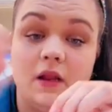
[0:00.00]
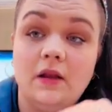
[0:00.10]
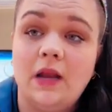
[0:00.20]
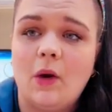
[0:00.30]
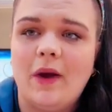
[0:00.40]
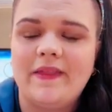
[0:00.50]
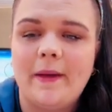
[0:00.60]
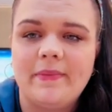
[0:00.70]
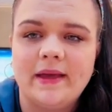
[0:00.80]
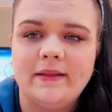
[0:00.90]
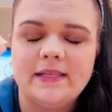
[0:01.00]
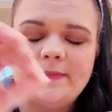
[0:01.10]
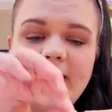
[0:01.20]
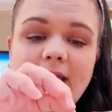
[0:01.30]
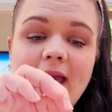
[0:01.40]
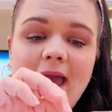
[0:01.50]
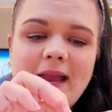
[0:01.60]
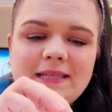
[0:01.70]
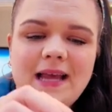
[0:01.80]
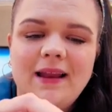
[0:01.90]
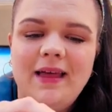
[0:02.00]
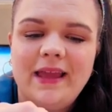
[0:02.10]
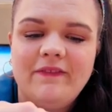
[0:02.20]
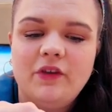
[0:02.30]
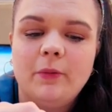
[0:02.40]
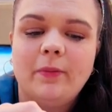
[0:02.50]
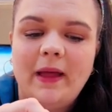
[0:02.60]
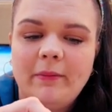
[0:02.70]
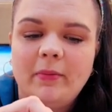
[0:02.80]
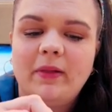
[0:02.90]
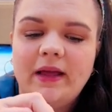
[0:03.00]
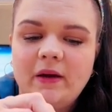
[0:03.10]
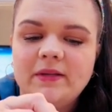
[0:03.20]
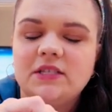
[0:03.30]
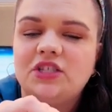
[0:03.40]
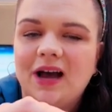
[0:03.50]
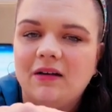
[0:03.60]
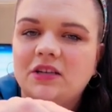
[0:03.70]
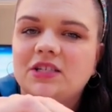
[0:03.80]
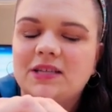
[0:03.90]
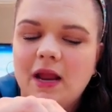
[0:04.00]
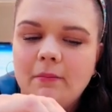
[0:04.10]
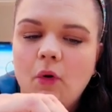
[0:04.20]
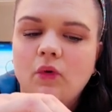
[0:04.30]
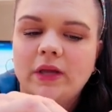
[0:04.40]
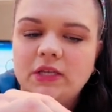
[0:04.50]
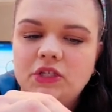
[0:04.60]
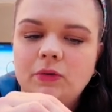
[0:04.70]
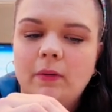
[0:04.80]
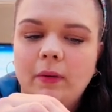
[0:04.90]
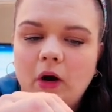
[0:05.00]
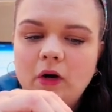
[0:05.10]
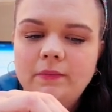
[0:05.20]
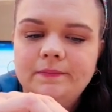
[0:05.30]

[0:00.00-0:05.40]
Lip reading: not quite that big, this big, and it's kind of like if you were playing with Play-Doh as a child, you just kind of mold it into a ball.